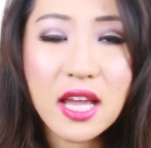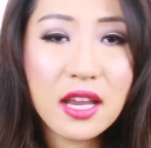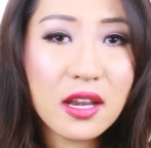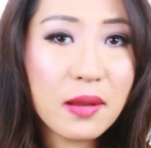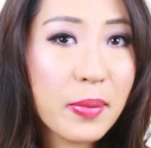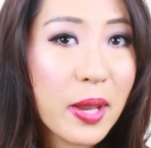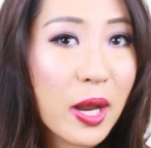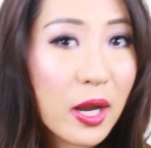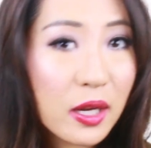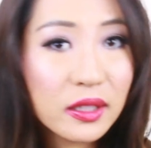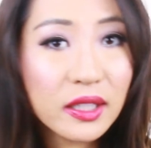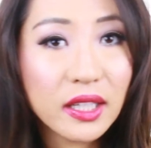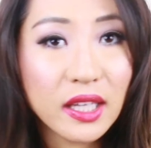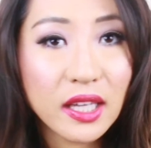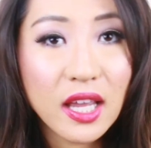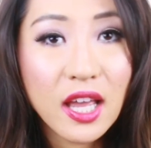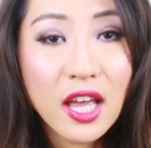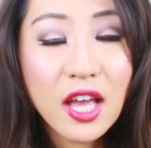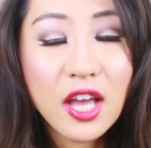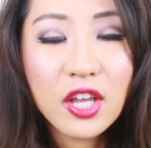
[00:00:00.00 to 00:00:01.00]
And
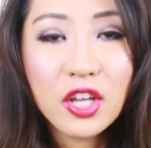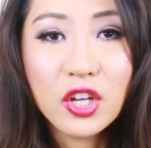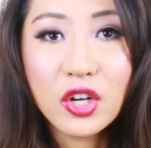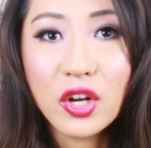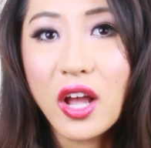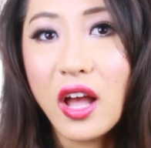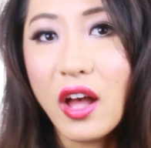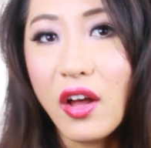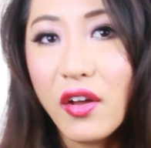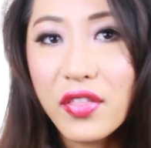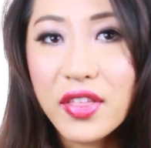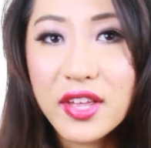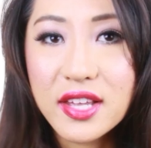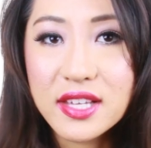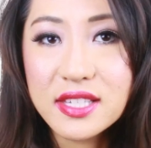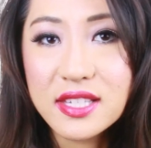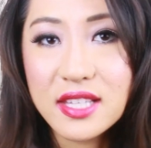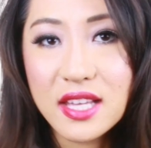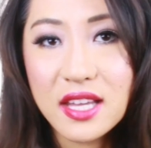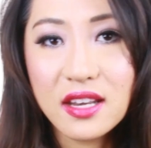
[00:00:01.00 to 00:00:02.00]
apparently your health
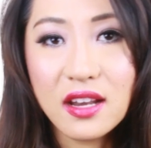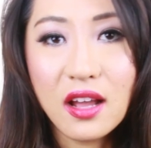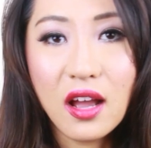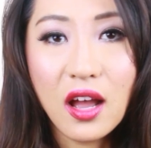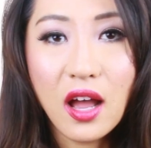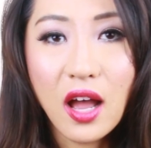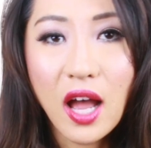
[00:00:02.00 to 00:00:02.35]
is then